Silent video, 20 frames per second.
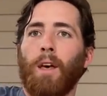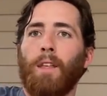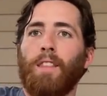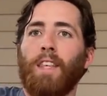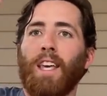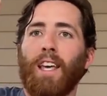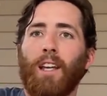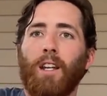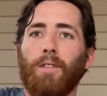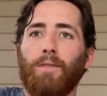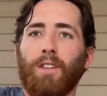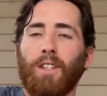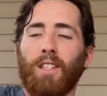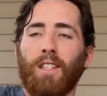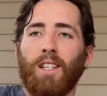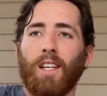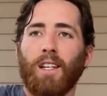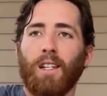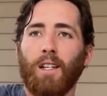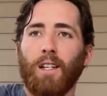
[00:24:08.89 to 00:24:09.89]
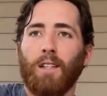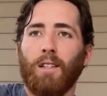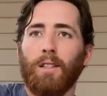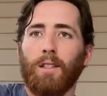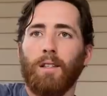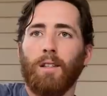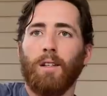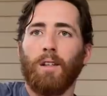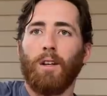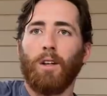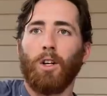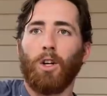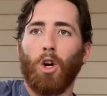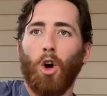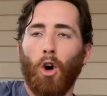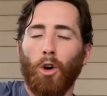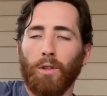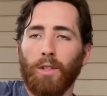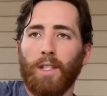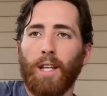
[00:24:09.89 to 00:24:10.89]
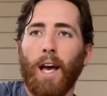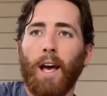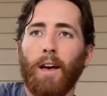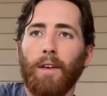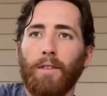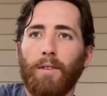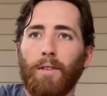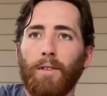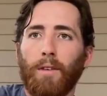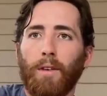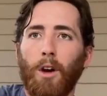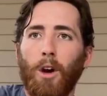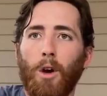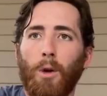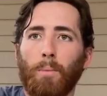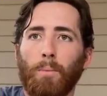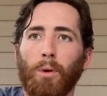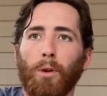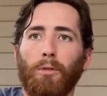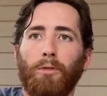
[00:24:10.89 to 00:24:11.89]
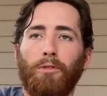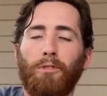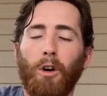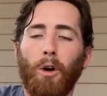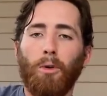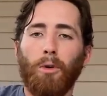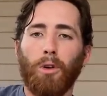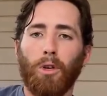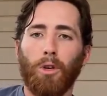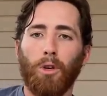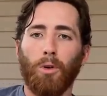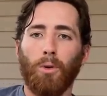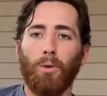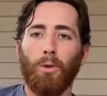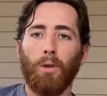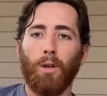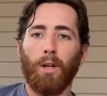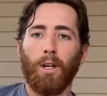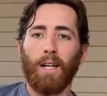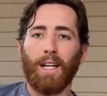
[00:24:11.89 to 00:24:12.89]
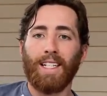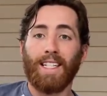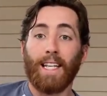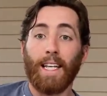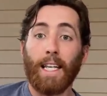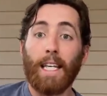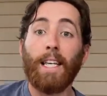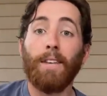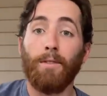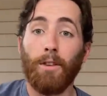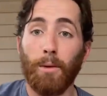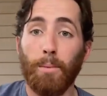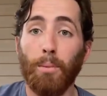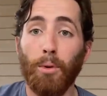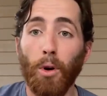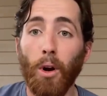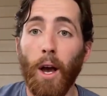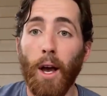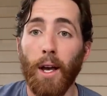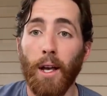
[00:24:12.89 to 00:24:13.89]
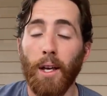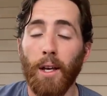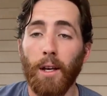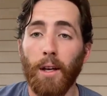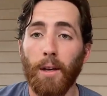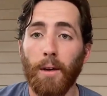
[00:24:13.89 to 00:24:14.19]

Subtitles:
the end of a sickness called death provoke you to even pray.